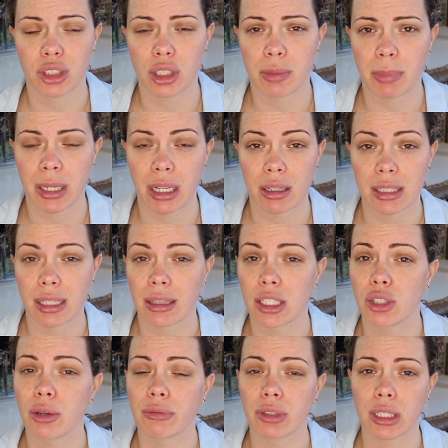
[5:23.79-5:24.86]
just because
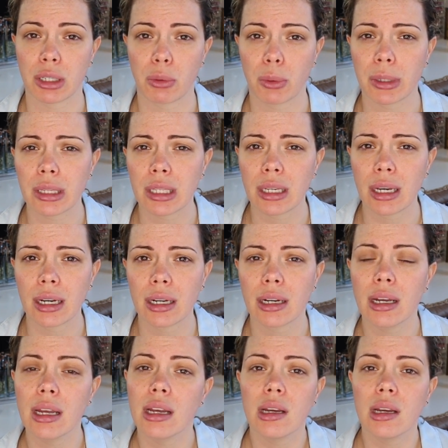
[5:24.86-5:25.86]
unless you have really oily hair